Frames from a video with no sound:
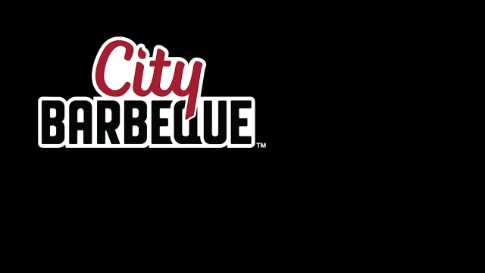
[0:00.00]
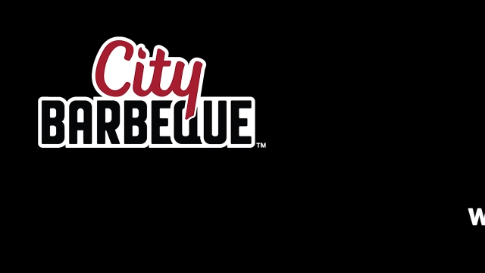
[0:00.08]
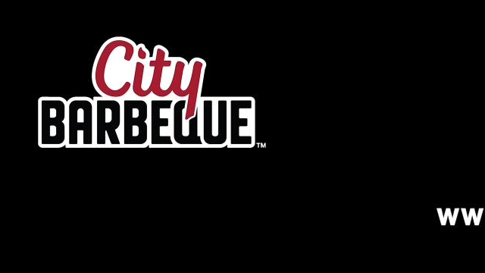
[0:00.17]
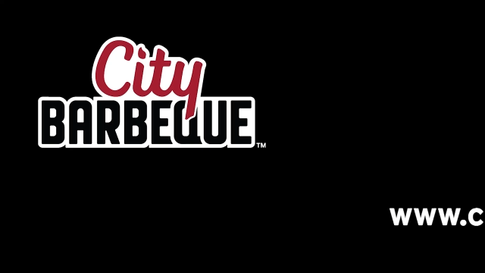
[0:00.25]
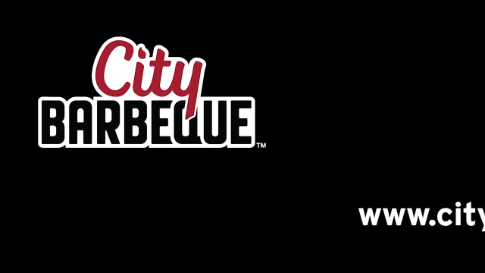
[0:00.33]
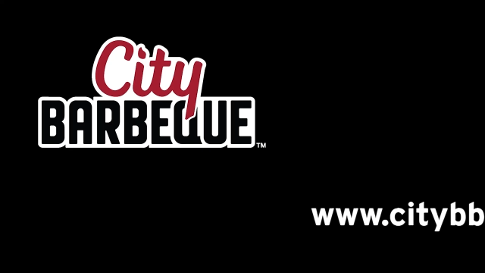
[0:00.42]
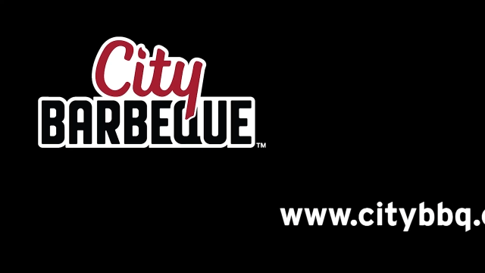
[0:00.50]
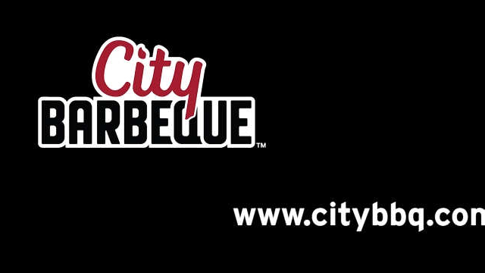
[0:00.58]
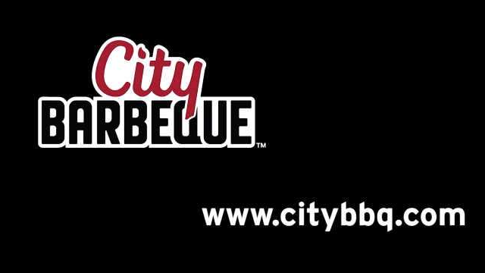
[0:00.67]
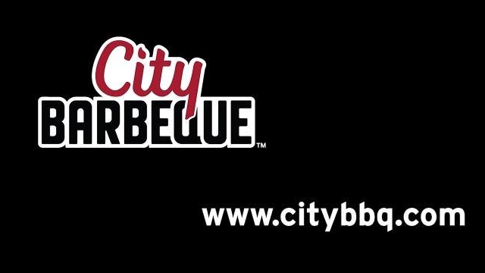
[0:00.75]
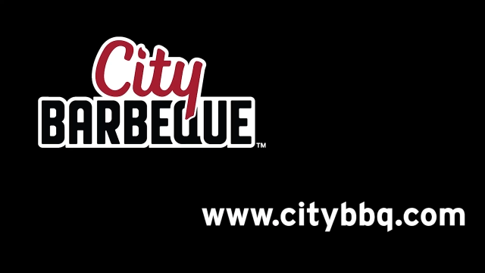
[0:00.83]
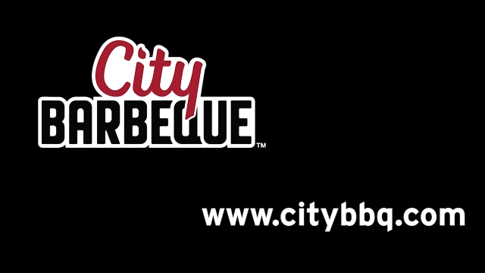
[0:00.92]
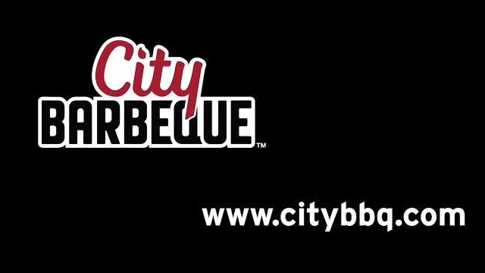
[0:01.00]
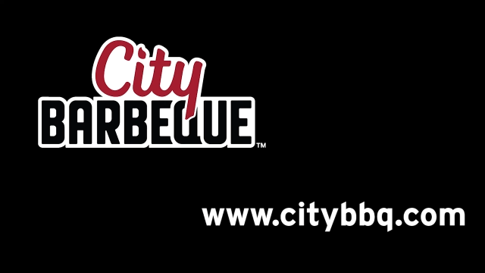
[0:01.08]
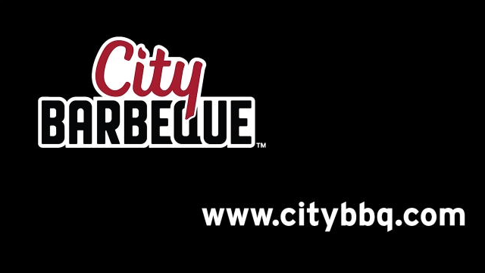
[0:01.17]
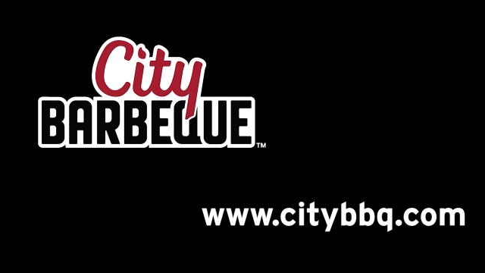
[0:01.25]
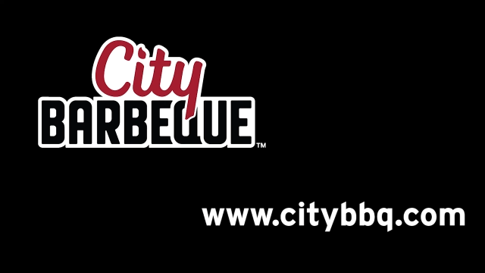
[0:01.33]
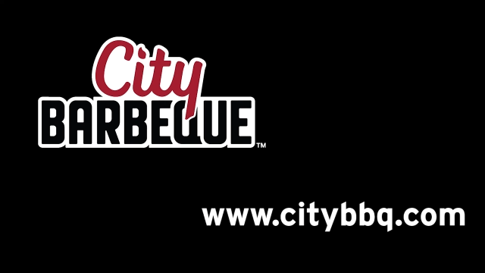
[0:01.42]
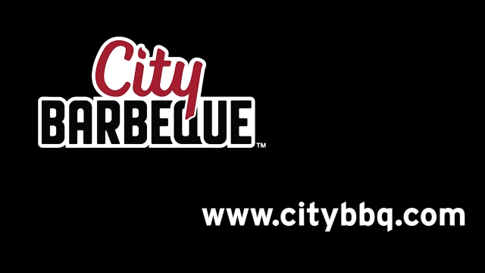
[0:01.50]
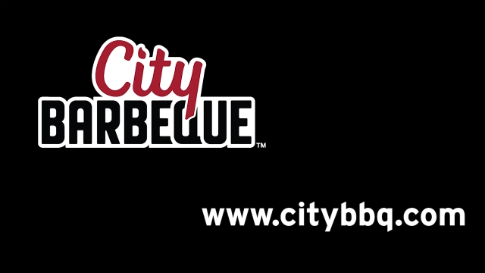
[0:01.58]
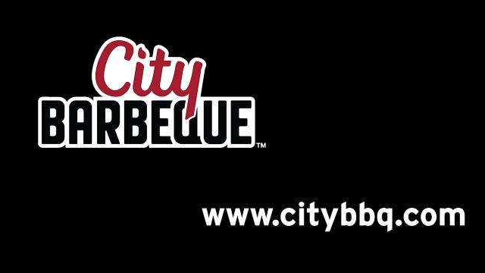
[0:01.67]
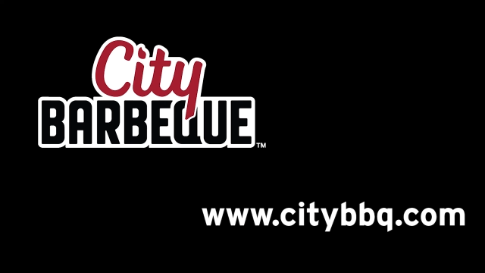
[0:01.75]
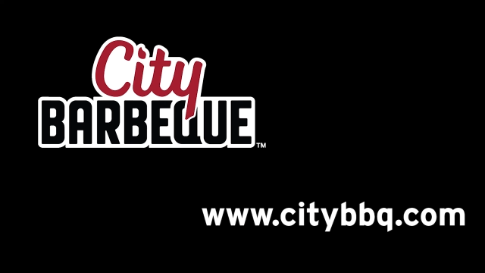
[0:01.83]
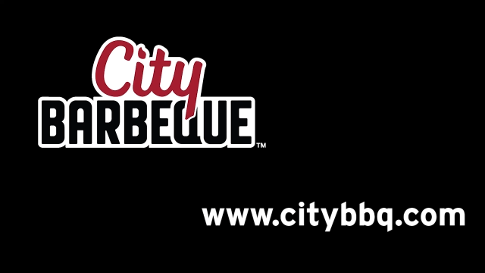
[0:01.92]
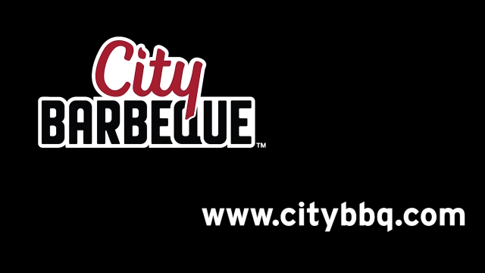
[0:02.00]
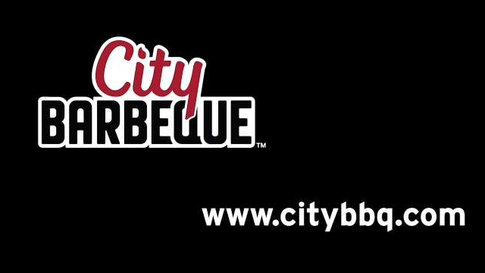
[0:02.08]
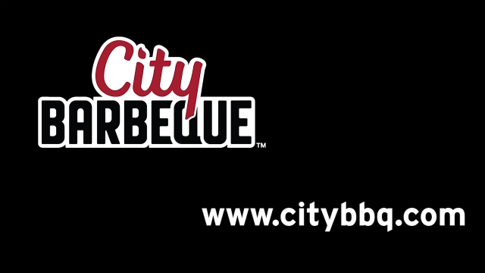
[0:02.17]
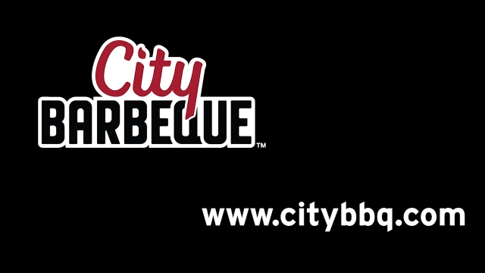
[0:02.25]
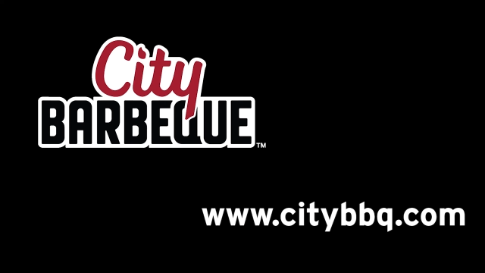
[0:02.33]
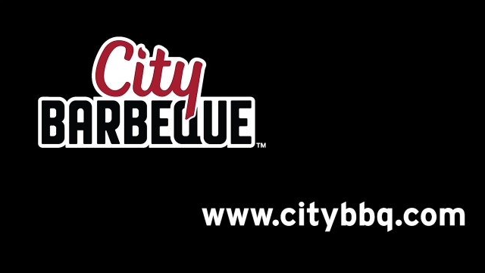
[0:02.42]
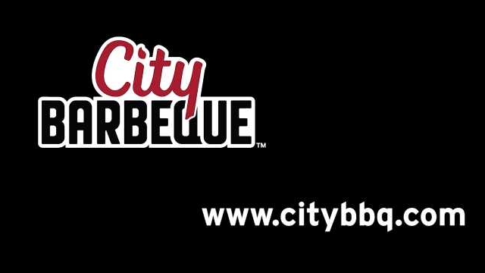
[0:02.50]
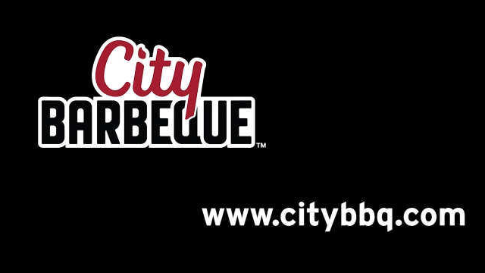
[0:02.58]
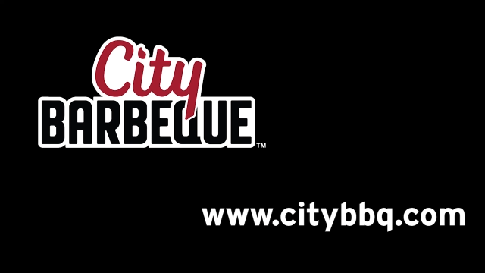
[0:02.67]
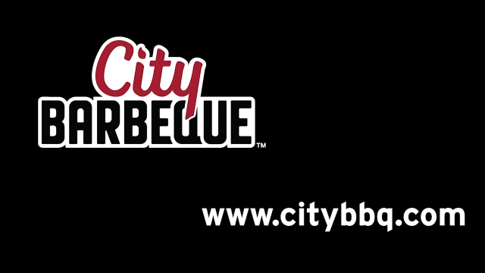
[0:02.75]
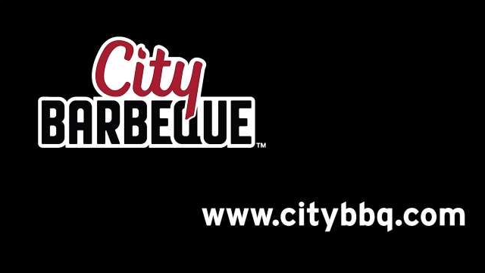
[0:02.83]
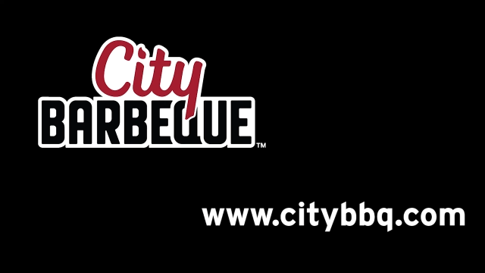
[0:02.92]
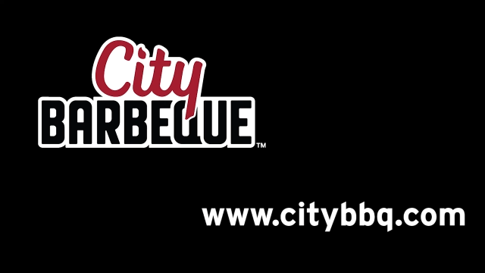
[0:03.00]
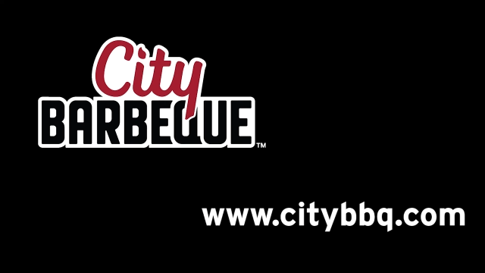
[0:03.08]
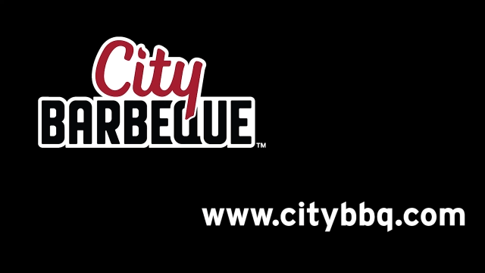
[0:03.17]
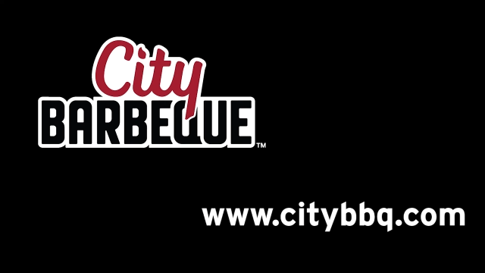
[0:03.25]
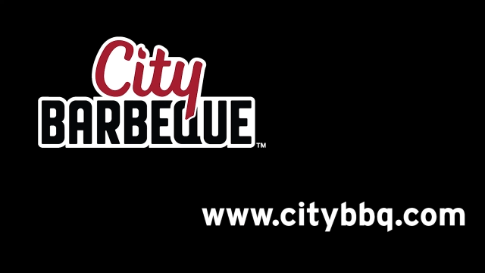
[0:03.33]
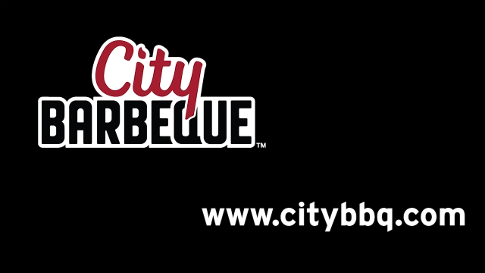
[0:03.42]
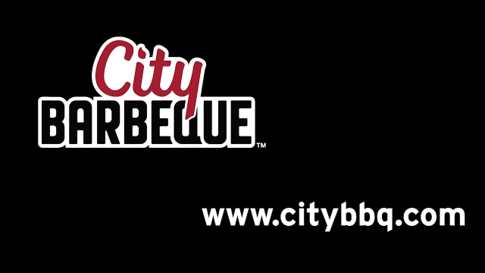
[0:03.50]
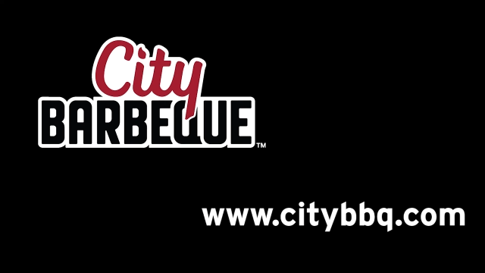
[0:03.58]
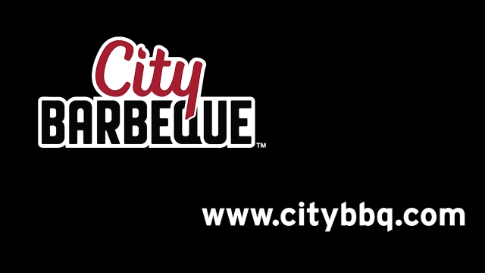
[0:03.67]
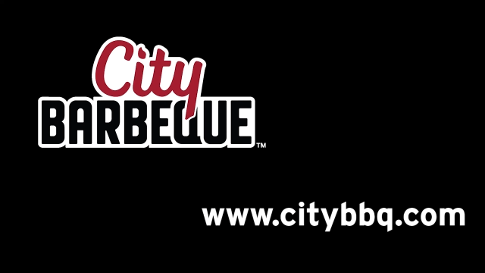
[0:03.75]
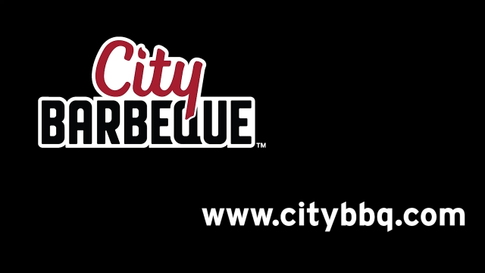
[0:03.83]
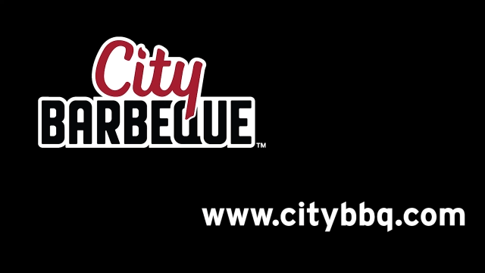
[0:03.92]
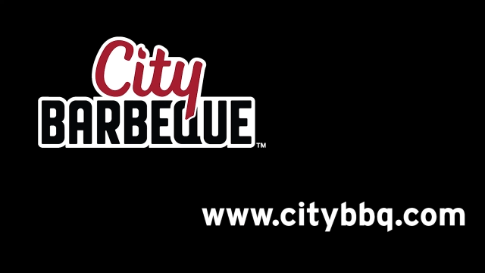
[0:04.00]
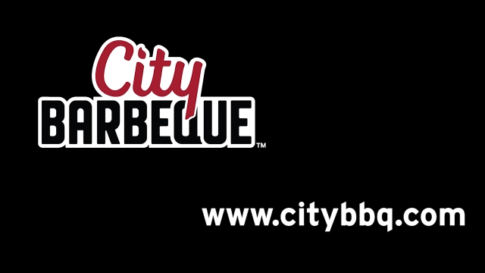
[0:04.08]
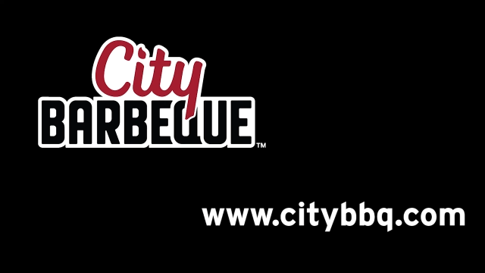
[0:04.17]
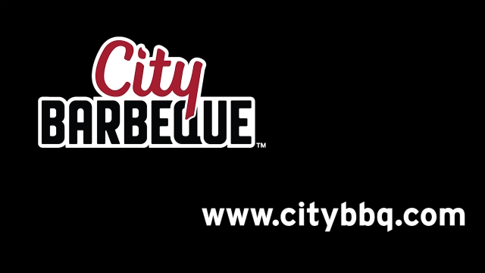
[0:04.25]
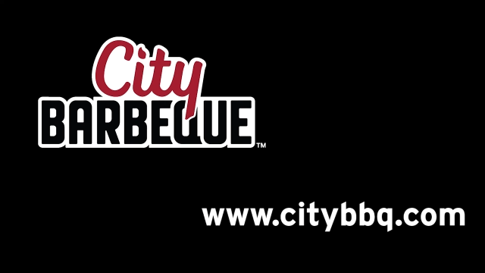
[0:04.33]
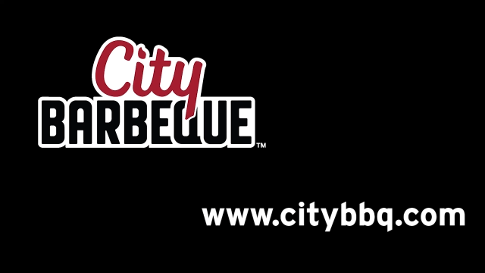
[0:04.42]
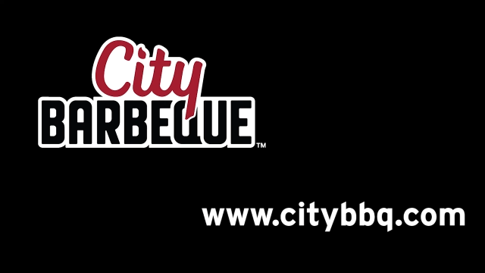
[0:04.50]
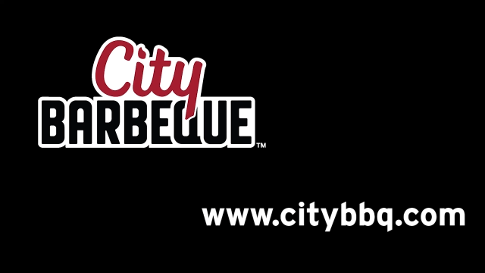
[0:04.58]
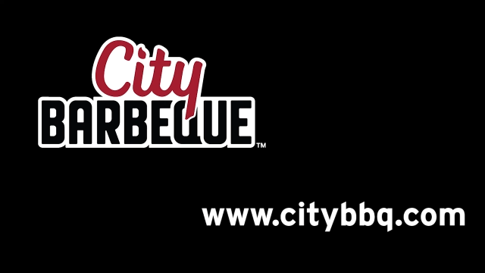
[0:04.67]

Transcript: (no speaker visible)